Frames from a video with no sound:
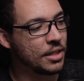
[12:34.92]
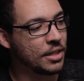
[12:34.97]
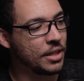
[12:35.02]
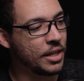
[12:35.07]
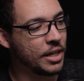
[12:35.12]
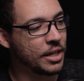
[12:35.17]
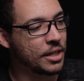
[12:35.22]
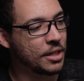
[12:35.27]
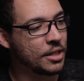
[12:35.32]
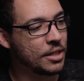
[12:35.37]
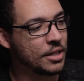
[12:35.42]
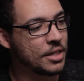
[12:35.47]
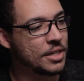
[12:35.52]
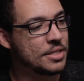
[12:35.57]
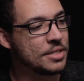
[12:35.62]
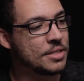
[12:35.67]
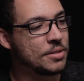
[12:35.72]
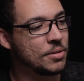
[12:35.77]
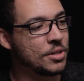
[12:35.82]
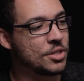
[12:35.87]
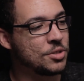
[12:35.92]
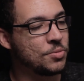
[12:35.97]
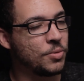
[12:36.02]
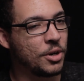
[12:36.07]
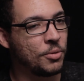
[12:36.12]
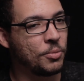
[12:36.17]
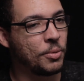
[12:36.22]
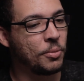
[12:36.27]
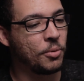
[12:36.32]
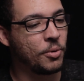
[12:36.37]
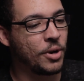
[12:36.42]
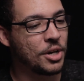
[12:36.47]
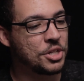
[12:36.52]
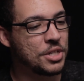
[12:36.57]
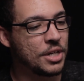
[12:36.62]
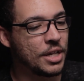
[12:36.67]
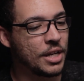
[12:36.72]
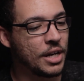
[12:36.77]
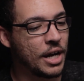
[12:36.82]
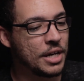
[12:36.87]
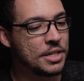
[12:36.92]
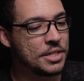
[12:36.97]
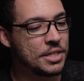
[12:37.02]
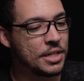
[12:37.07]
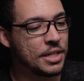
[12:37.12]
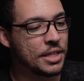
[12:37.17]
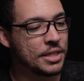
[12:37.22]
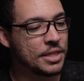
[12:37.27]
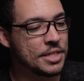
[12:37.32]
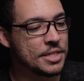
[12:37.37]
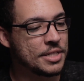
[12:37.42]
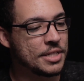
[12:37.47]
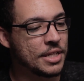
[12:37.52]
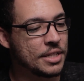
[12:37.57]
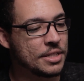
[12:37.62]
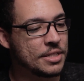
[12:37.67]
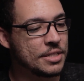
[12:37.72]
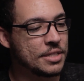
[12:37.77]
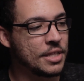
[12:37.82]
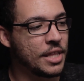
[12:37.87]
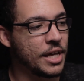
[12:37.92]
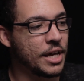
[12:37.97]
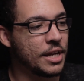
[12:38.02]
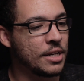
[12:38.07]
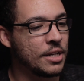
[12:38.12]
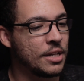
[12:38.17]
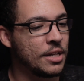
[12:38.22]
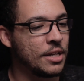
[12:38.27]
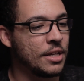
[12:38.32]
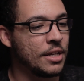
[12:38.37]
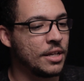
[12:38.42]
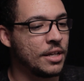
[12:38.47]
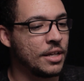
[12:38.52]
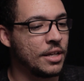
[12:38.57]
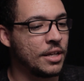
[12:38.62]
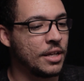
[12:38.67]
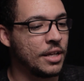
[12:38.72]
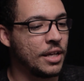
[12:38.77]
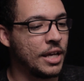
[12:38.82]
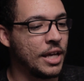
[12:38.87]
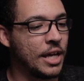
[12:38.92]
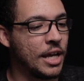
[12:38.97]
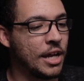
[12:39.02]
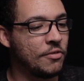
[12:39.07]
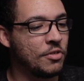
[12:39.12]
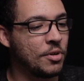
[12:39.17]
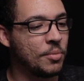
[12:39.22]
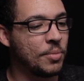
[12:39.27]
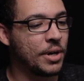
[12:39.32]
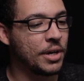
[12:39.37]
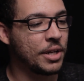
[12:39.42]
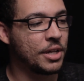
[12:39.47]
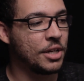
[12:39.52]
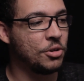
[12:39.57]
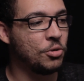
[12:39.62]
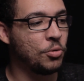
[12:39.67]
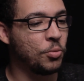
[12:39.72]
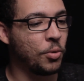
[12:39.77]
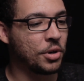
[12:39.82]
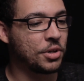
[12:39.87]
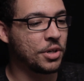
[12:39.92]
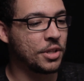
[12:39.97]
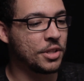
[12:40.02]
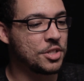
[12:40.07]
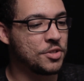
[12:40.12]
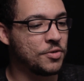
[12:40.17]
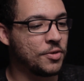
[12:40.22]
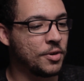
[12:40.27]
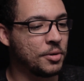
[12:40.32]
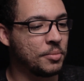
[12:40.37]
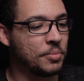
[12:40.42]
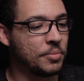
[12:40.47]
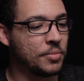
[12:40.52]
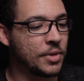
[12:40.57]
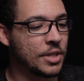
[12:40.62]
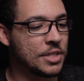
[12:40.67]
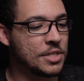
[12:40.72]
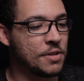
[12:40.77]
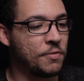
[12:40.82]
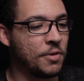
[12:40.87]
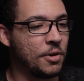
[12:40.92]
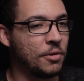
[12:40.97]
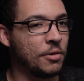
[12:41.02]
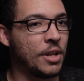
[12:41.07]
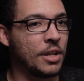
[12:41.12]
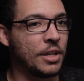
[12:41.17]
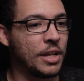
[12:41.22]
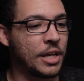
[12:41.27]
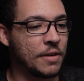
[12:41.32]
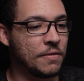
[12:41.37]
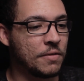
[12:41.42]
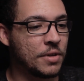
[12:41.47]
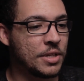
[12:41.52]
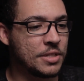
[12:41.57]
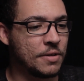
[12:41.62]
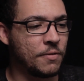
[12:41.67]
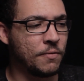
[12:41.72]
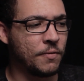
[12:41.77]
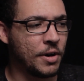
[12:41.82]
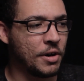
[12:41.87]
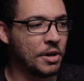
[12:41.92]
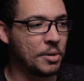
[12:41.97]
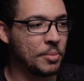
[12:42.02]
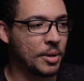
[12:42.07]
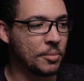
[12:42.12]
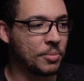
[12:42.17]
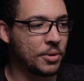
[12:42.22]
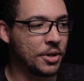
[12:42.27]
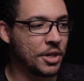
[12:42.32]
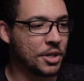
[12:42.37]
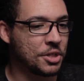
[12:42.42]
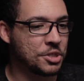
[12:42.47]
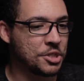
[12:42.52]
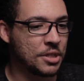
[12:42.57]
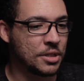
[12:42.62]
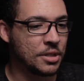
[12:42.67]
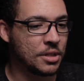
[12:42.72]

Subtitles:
Like, because while we were watching it, I did get the sense that everybody who worked on this film, because it felt like it's a very big production.